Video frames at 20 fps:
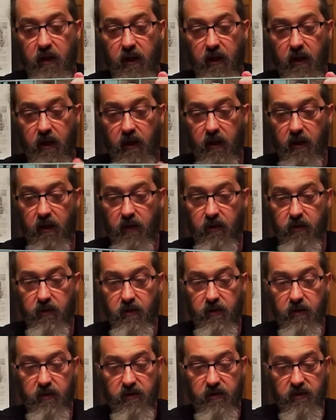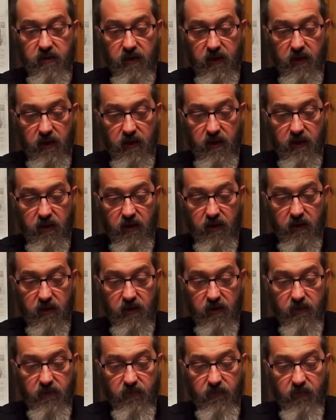You can see that
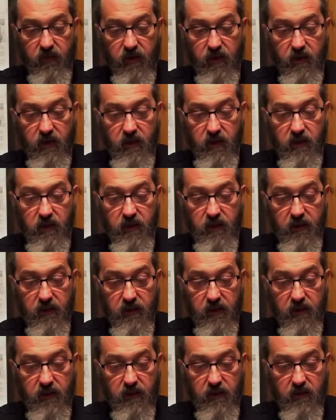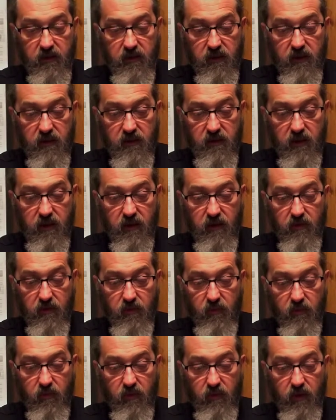it's very cleanly detailed
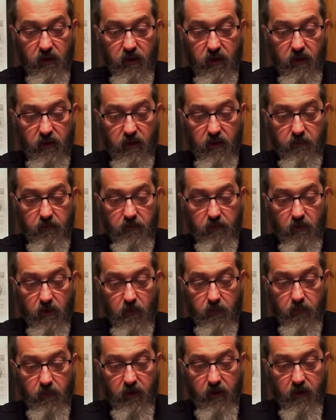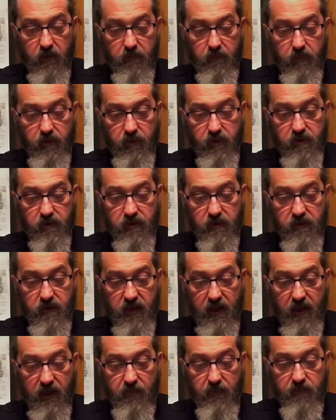with appropriate push
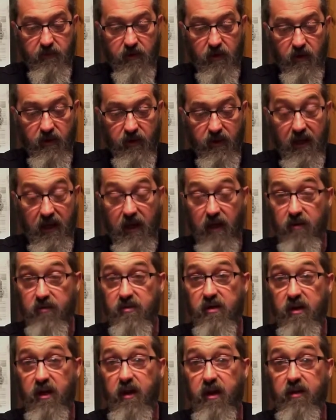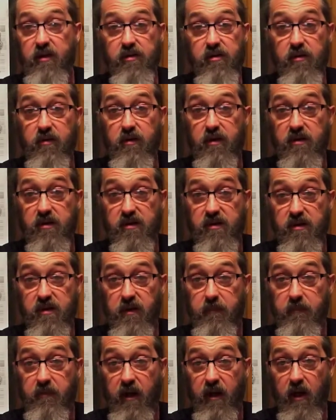tabs on the outside that you can
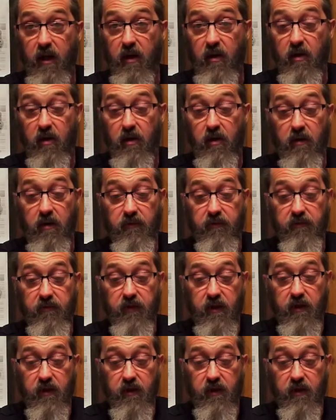snip that off.